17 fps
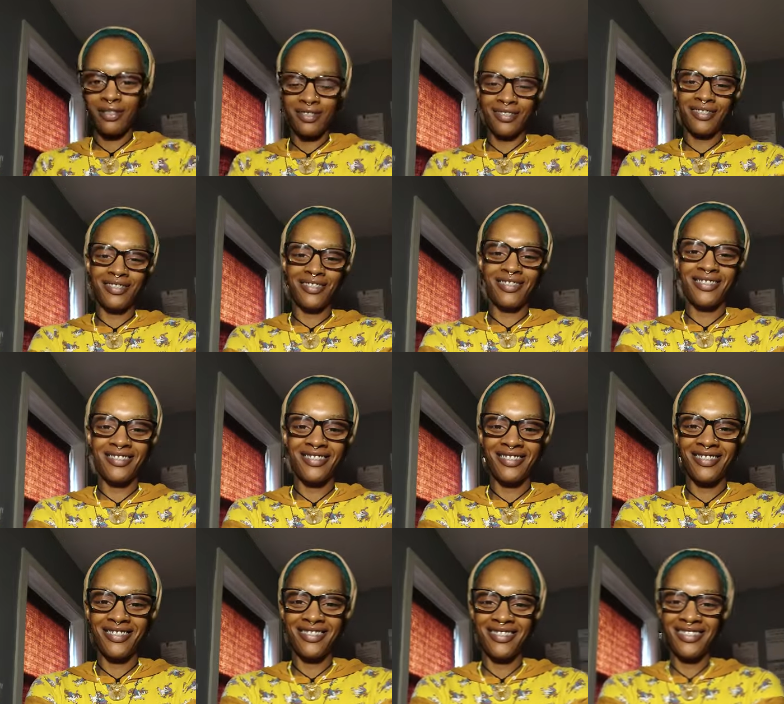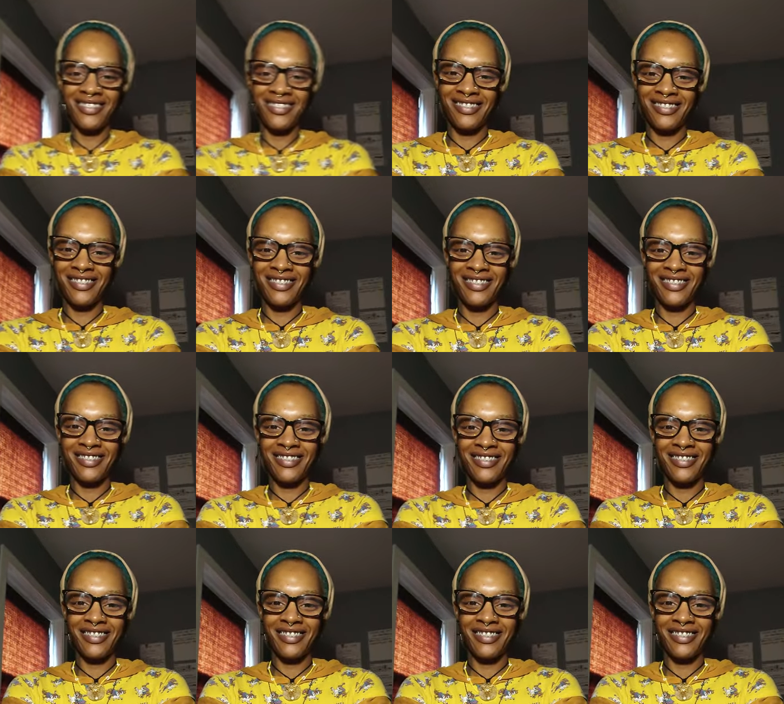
Nobody speaks.